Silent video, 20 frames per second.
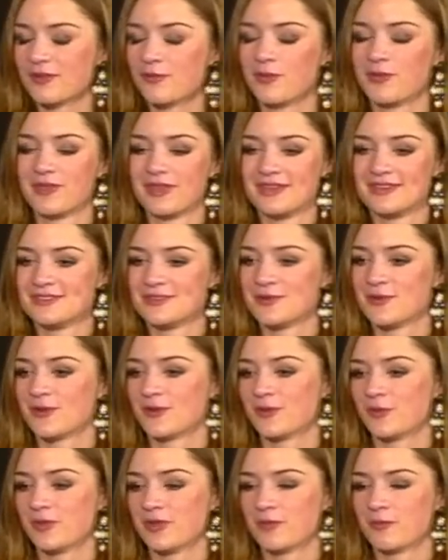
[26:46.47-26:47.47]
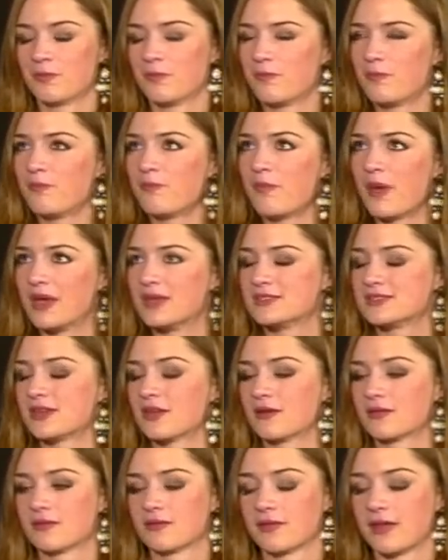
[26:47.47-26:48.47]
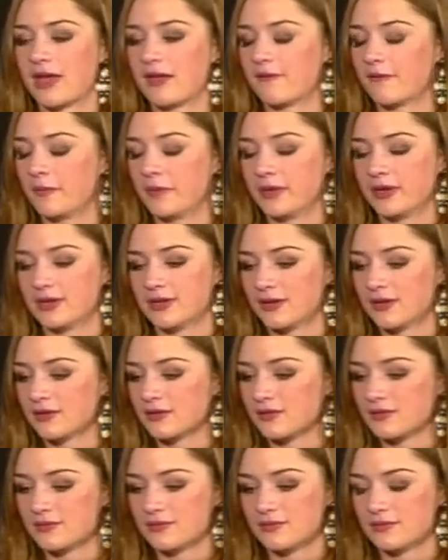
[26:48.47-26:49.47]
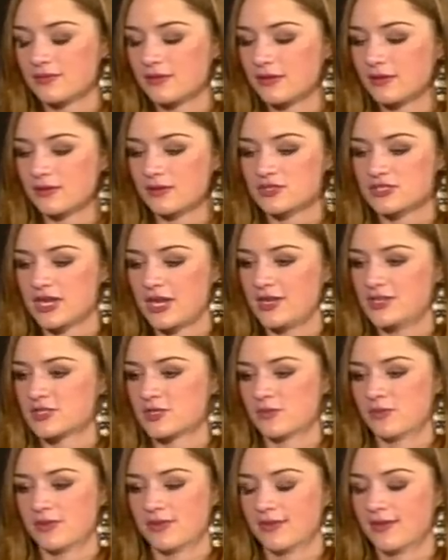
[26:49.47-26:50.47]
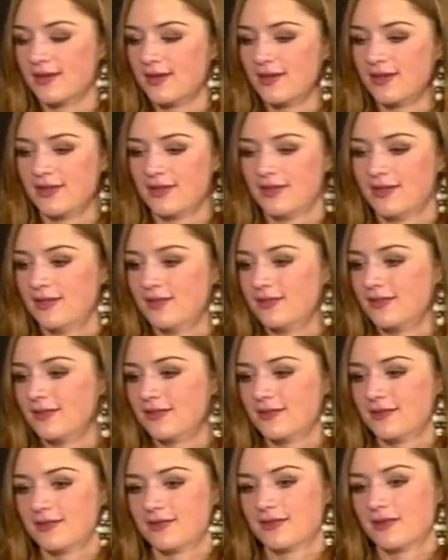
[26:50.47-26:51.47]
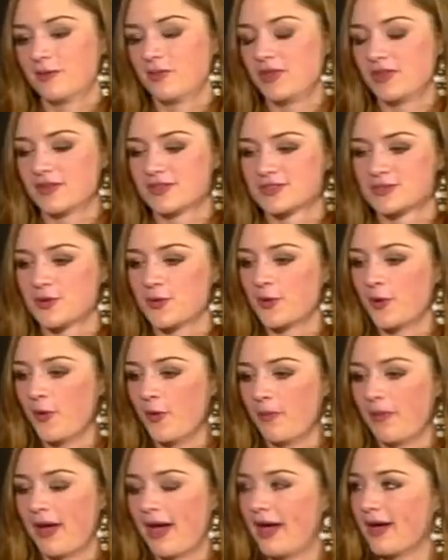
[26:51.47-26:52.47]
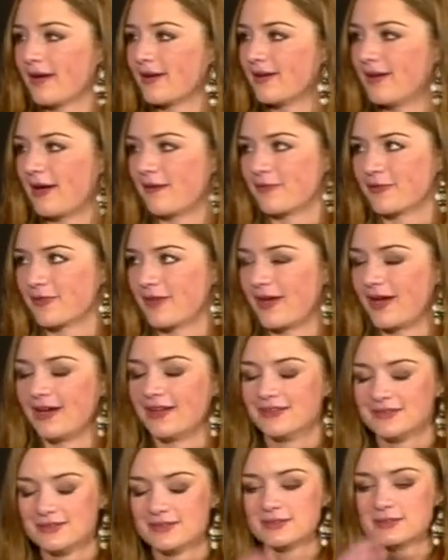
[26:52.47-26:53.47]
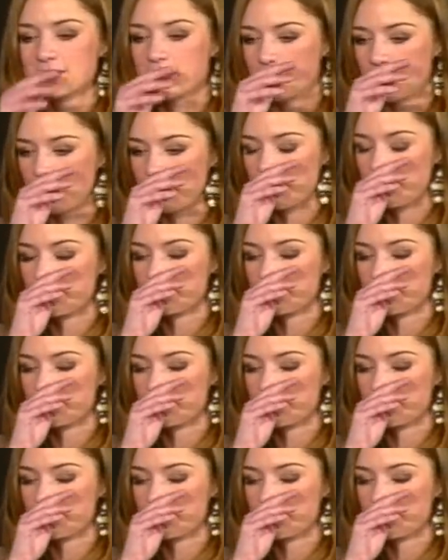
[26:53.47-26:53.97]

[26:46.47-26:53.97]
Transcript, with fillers: And when they do, it'll be the best day of their life. I mean, it, it'll it'll change them, and I mean, there's no going back after that. So.